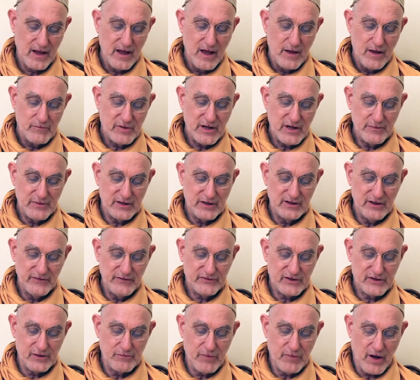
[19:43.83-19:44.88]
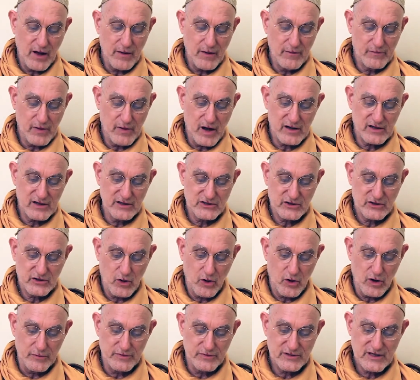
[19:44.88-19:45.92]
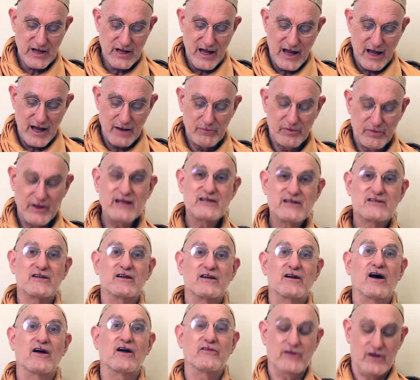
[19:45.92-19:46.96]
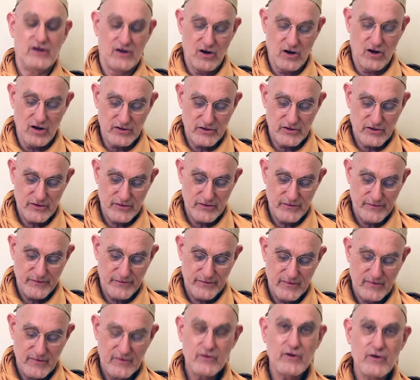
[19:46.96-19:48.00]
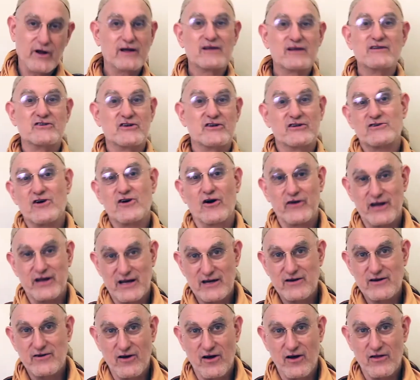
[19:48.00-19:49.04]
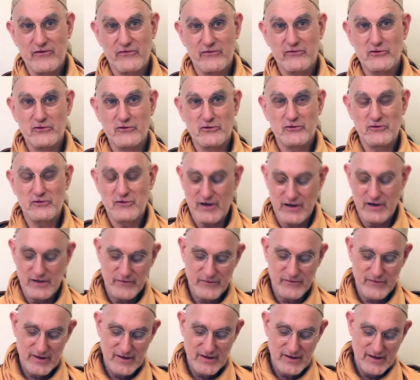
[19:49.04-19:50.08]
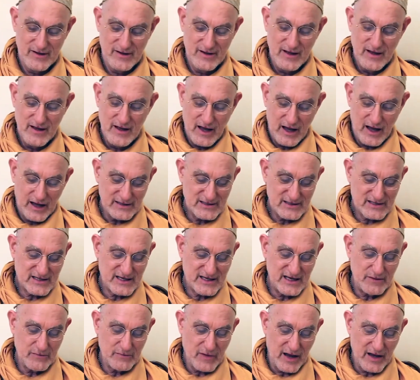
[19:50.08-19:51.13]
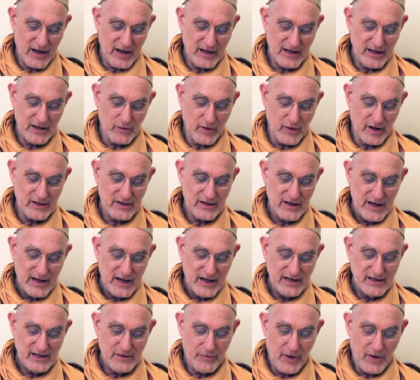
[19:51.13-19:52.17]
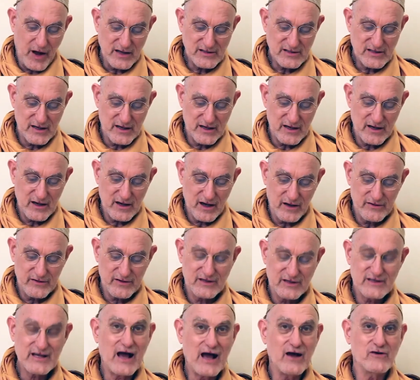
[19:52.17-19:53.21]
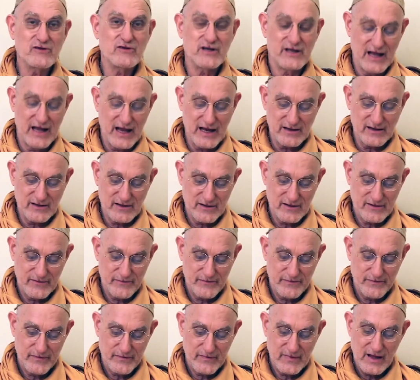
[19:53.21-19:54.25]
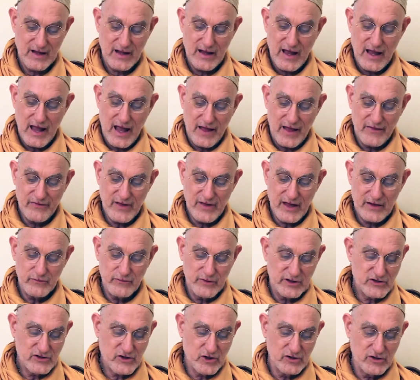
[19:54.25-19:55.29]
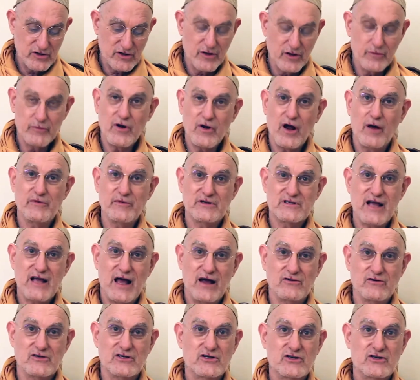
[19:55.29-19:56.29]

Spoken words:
Bhima lifted Bhaka's corpse and placed it on the cart, right? Because he's already eaten all the food, right? Unseen by anyone, he deposited it on the town gate and then returned to the Brahman's house.